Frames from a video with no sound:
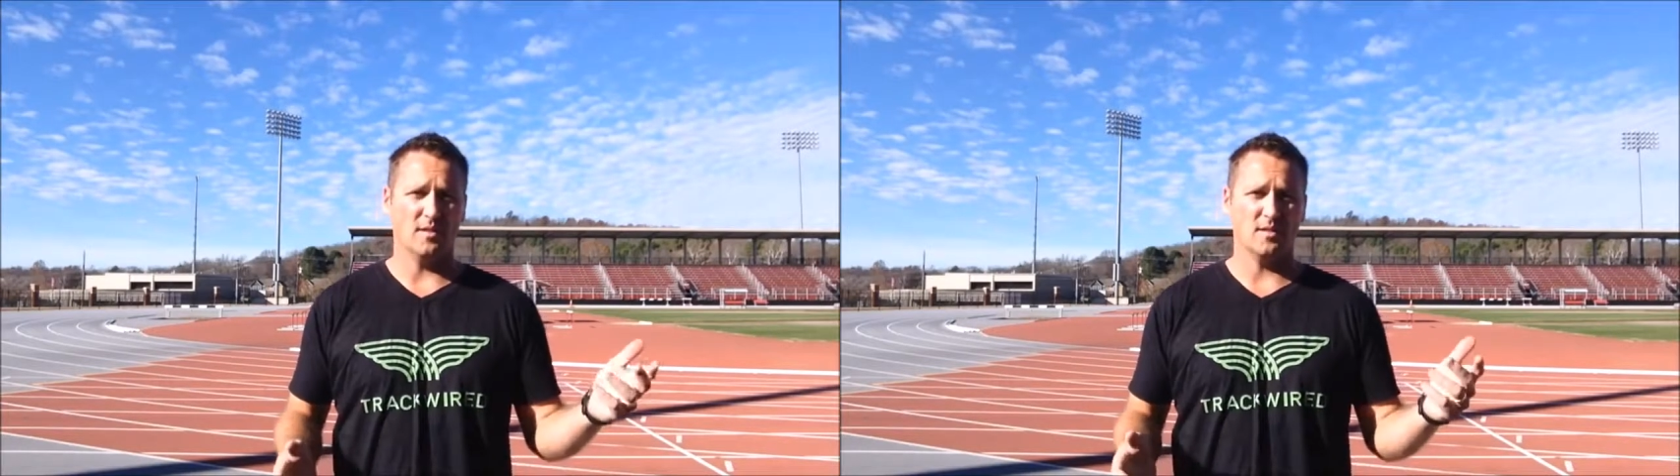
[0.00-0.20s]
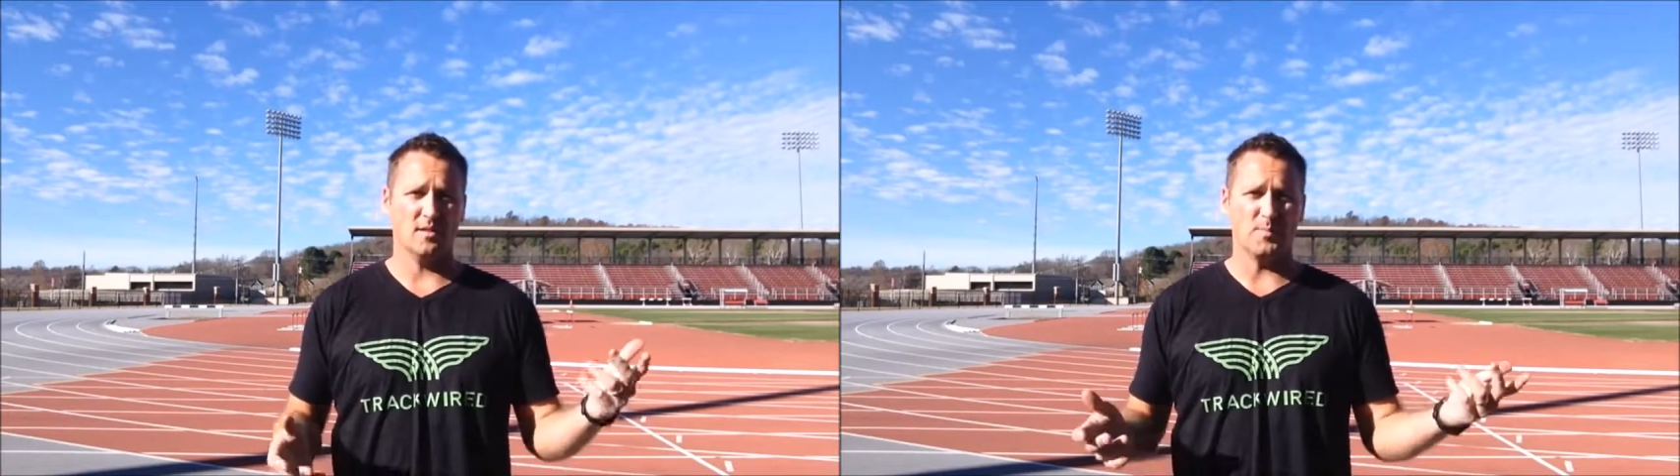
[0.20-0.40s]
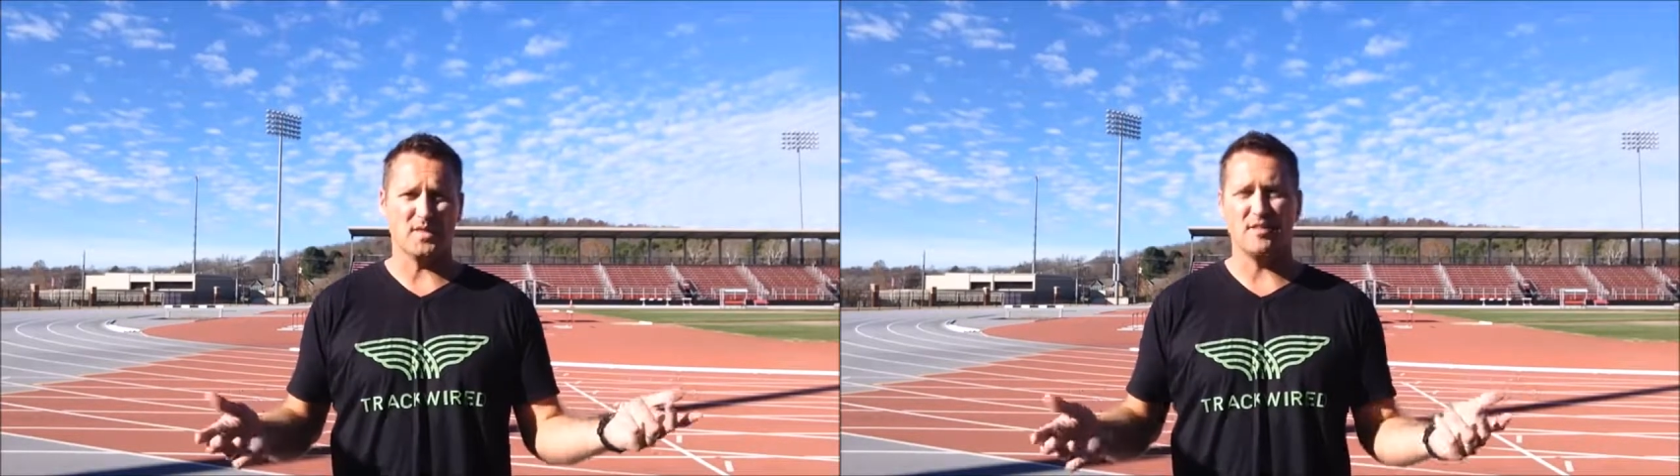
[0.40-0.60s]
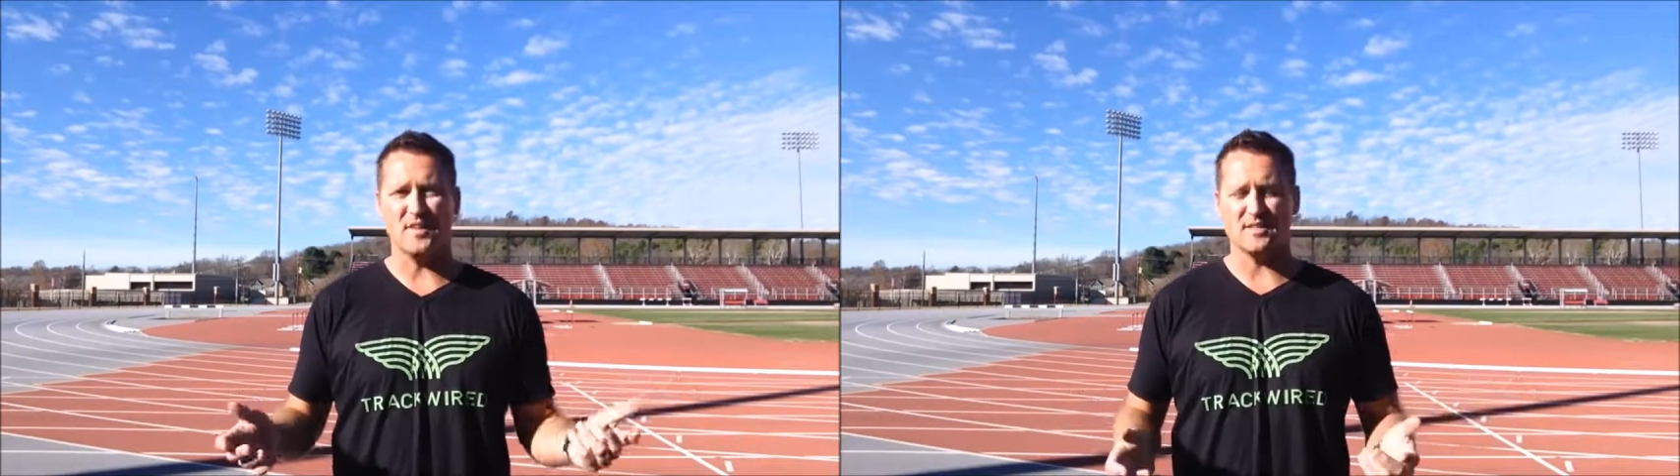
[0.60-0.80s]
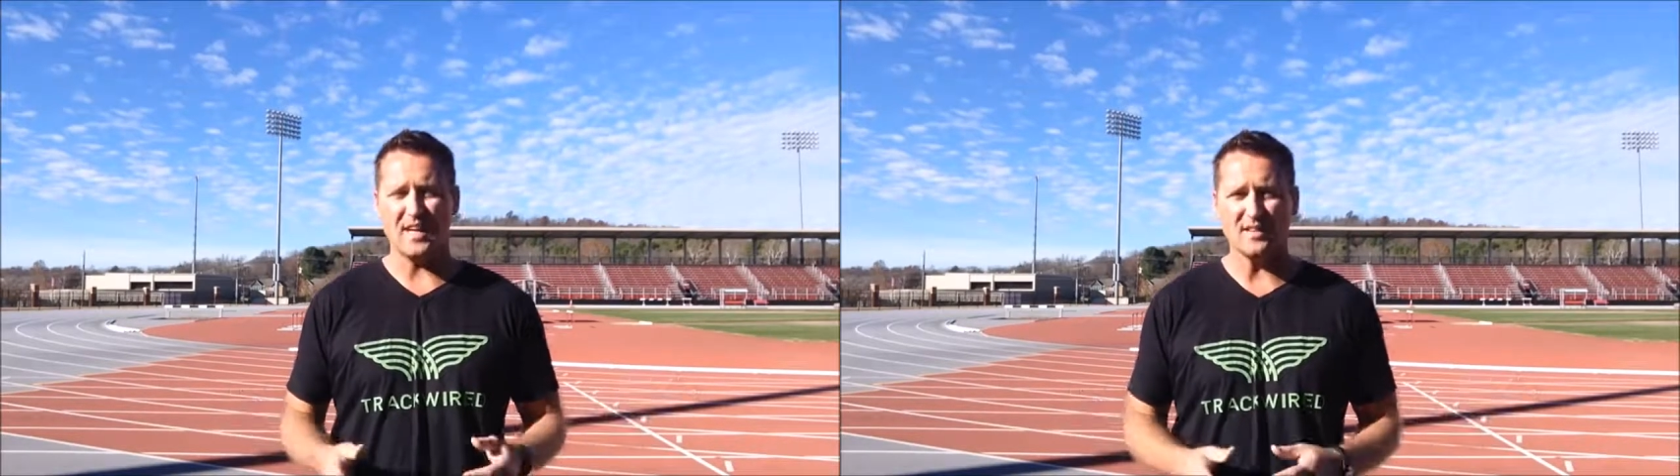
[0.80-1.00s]

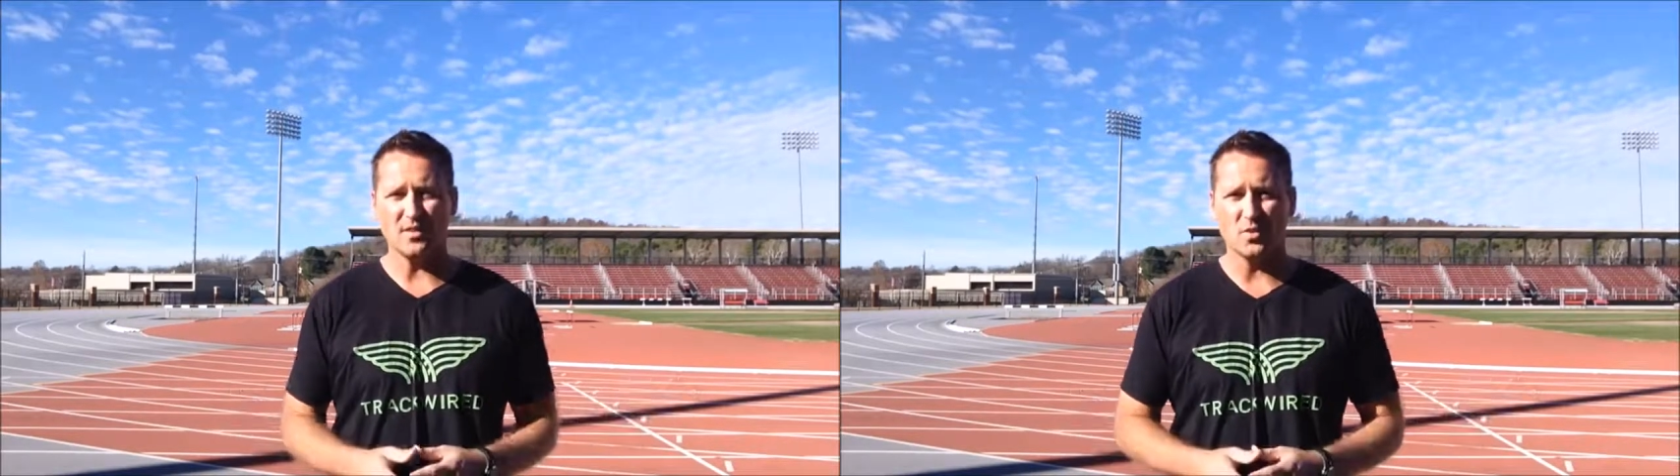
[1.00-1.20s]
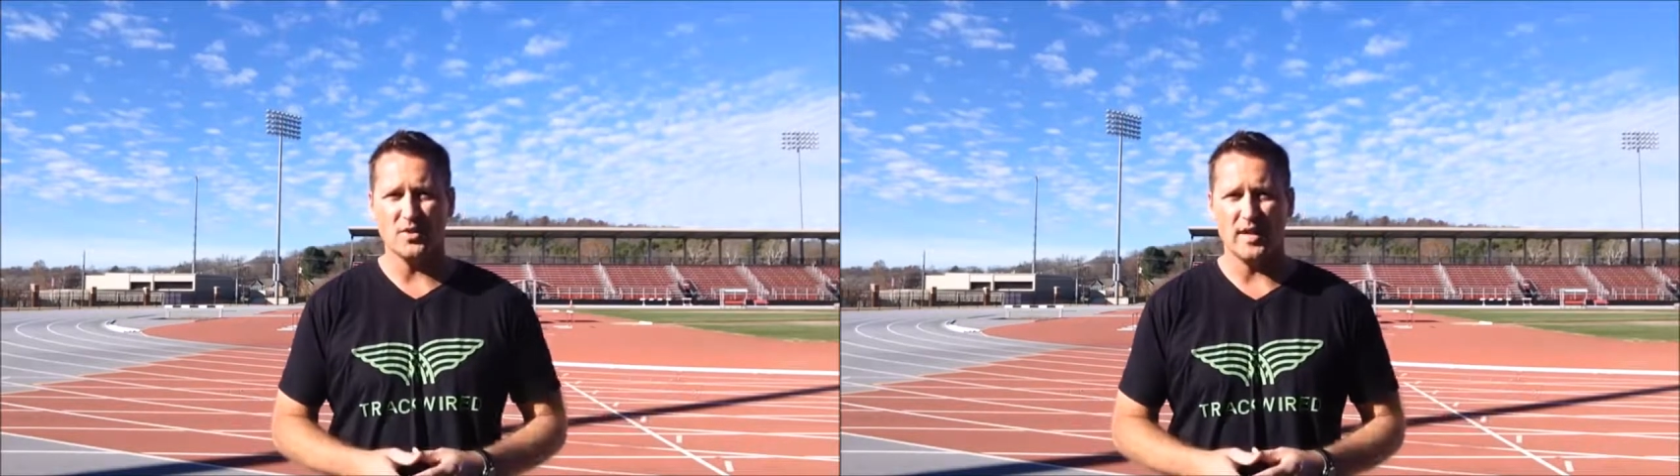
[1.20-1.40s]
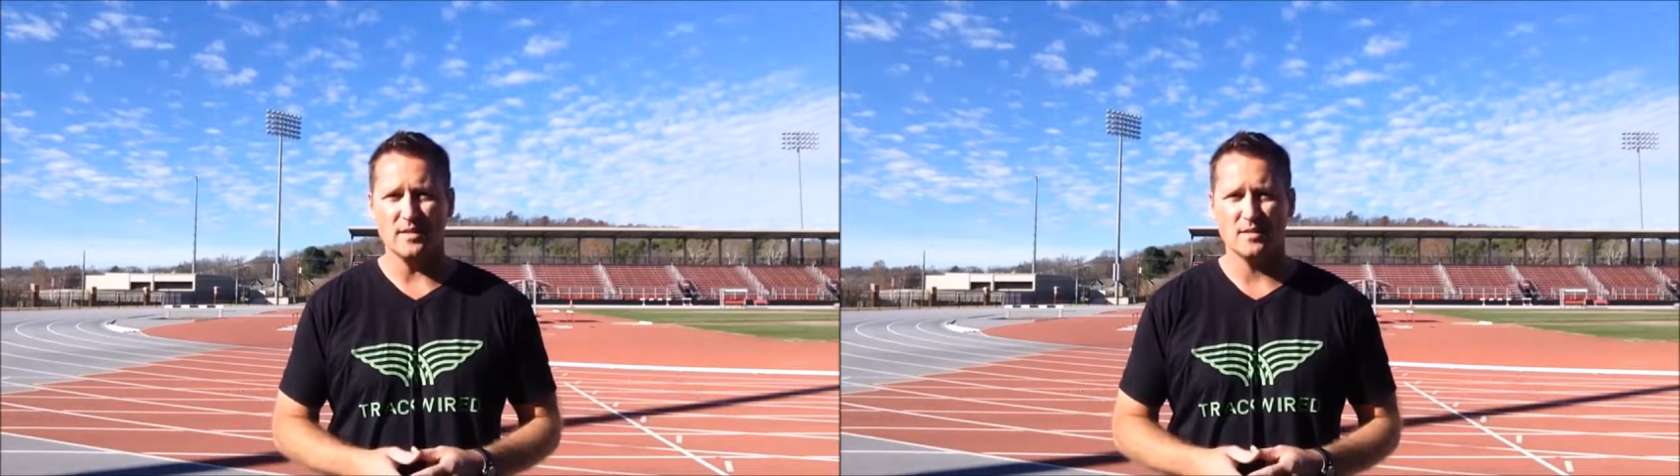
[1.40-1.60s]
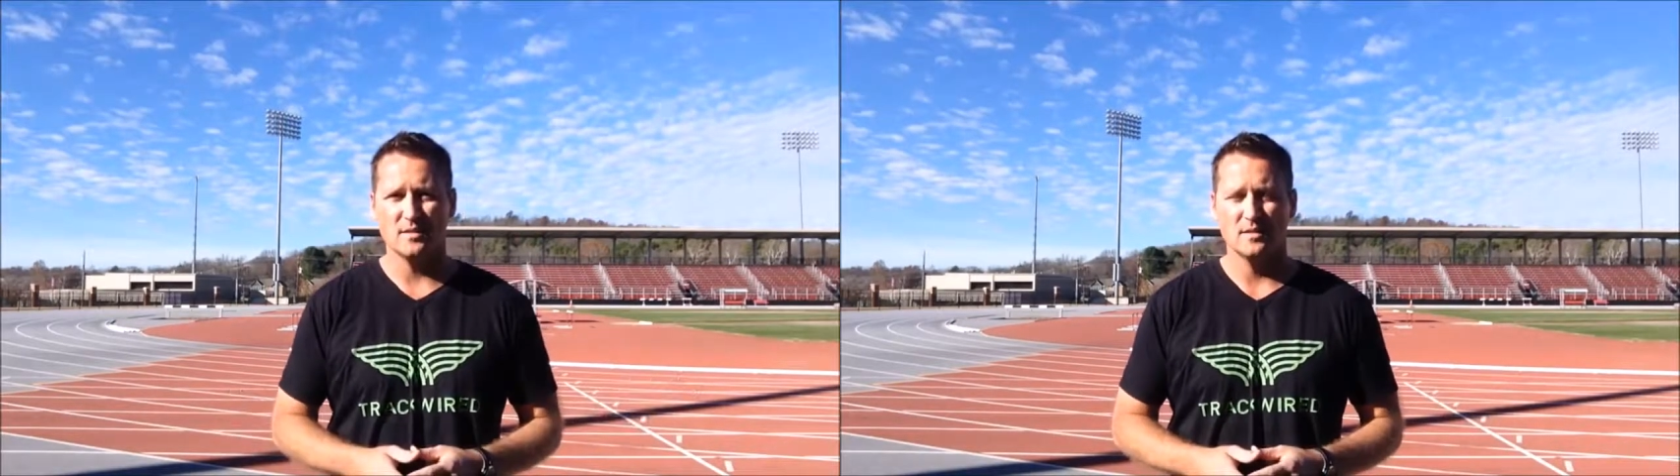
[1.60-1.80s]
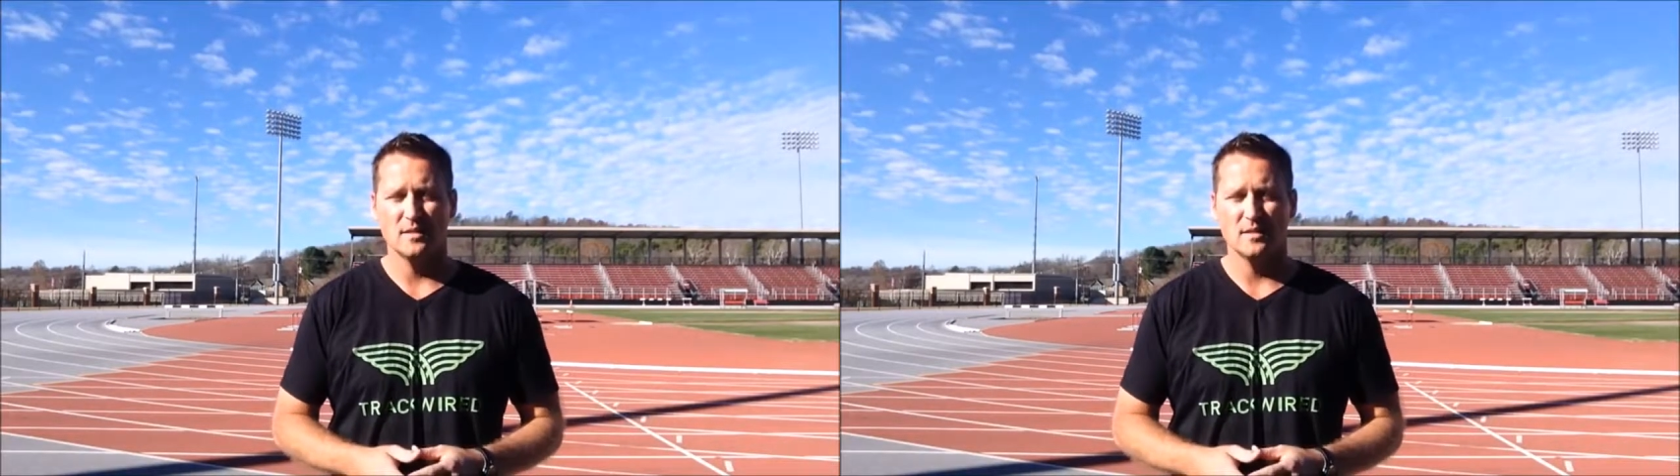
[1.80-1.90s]
specific technical days,